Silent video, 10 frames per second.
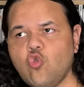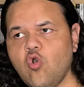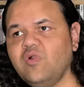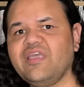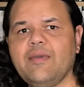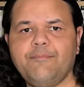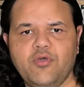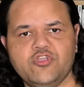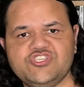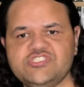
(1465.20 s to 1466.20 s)
calling it
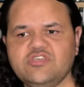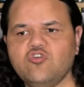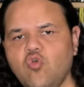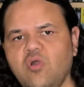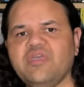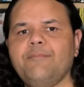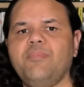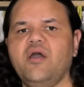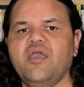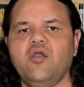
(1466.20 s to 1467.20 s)
purchase and calling
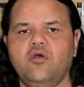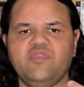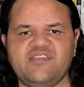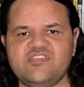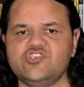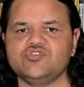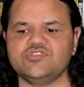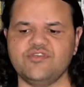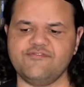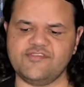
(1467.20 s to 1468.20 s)
it buy on these
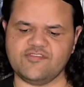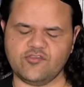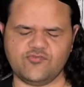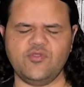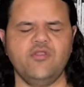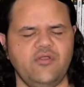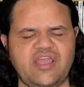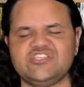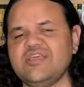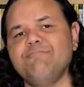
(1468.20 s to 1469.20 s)
digital services, because we're
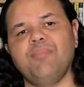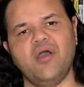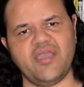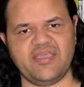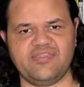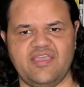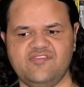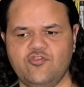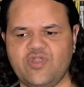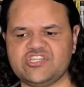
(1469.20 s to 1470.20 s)
not actually buying
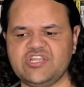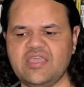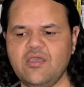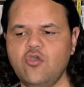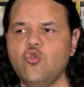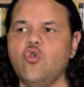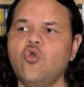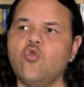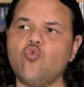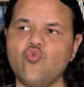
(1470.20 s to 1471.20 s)
things, you're actually
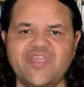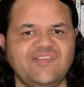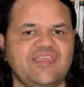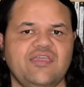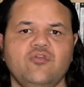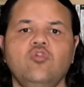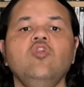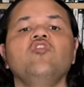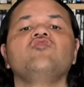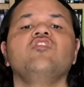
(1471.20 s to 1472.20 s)
renting it or
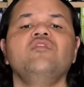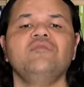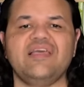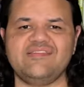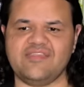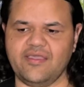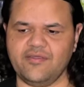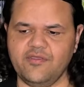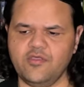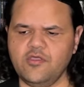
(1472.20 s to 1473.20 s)
long-term
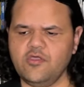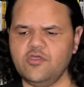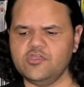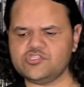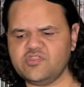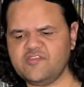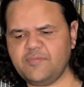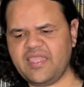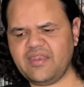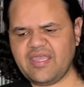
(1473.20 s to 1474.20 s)
leasing. So there's
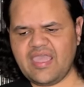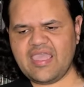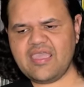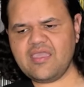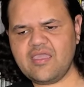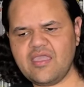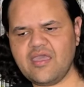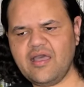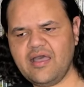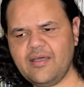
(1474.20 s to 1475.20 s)
been
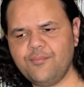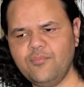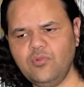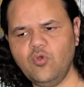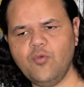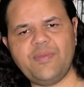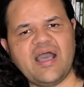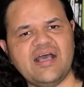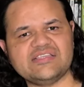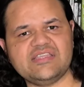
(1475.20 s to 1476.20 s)
a uh, law
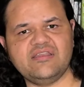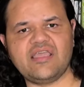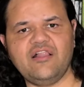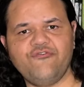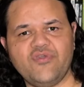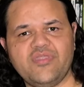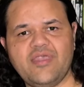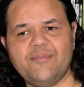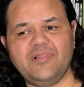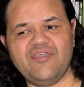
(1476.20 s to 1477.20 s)
passed in California
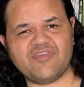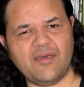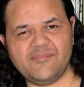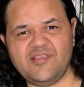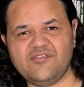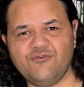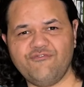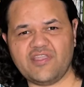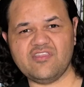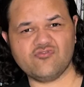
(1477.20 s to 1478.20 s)
that I believe comes into
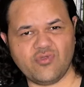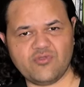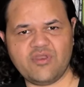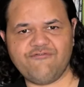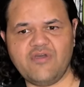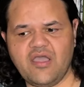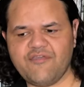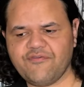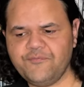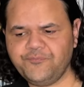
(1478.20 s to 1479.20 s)
effect in twenty
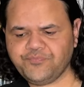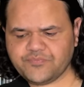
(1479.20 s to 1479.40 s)
twenty-five.